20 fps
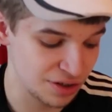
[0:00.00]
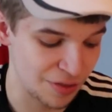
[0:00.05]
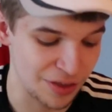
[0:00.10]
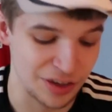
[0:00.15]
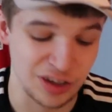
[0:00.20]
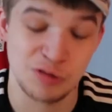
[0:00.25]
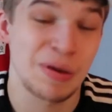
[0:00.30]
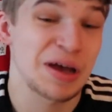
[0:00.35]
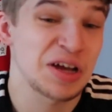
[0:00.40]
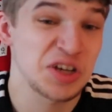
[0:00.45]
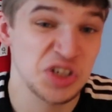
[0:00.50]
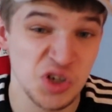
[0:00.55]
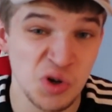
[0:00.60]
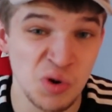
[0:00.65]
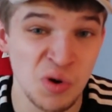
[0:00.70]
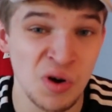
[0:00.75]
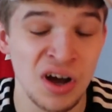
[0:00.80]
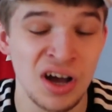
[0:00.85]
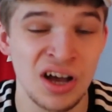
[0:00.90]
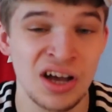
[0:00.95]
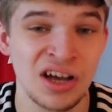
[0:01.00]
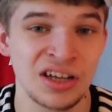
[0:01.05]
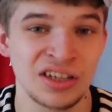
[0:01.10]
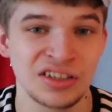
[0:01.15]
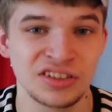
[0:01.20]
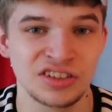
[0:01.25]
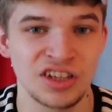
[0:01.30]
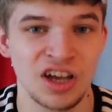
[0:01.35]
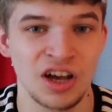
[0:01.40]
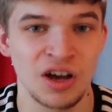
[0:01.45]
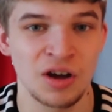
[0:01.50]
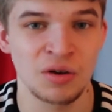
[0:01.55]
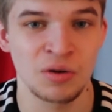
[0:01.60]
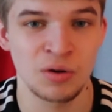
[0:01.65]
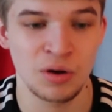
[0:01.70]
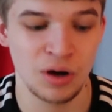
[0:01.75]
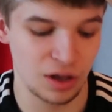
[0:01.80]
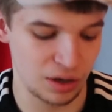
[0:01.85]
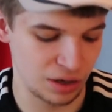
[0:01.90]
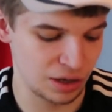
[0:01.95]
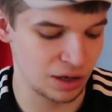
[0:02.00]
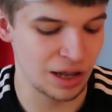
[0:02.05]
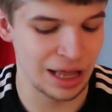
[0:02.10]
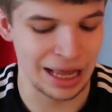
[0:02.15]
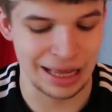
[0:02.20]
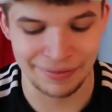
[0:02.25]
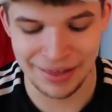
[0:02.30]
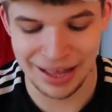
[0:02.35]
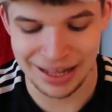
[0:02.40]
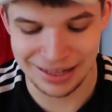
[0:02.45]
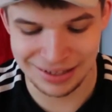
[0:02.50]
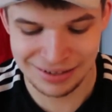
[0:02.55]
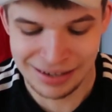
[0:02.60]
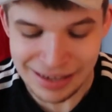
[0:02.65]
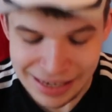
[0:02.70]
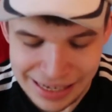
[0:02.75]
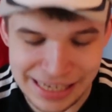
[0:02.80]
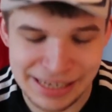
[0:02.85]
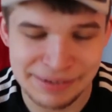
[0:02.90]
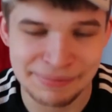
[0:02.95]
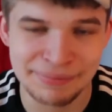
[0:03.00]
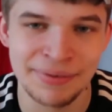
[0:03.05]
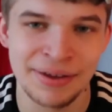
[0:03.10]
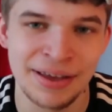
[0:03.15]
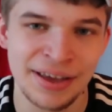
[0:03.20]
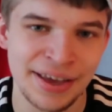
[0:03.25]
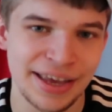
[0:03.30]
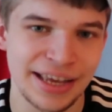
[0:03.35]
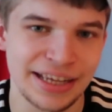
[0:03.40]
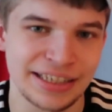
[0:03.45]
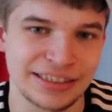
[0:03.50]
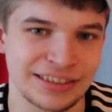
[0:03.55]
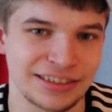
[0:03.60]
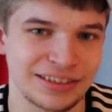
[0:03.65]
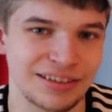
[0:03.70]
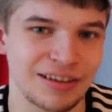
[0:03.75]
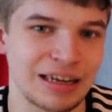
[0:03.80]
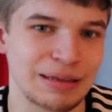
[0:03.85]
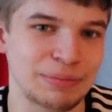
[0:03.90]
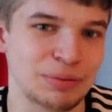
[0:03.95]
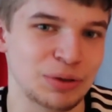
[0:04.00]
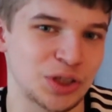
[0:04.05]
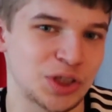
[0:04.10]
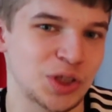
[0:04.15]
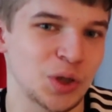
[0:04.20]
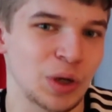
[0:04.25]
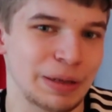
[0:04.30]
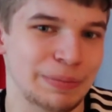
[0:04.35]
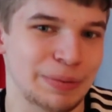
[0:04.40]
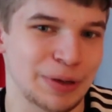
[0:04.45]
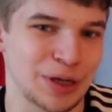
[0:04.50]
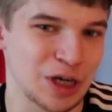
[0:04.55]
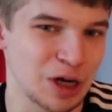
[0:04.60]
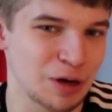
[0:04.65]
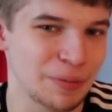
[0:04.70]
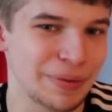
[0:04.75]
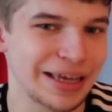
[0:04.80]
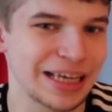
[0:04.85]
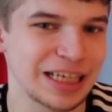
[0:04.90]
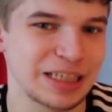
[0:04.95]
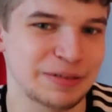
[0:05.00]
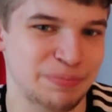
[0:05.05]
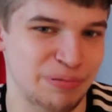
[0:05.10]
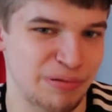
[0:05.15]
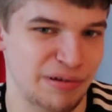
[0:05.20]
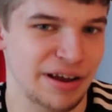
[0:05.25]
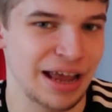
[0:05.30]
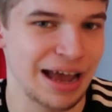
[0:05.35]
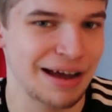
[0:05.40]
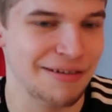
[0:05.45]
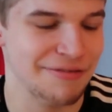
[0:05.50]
nothing special. So, like their team is slowly but surely becoming, it's pretty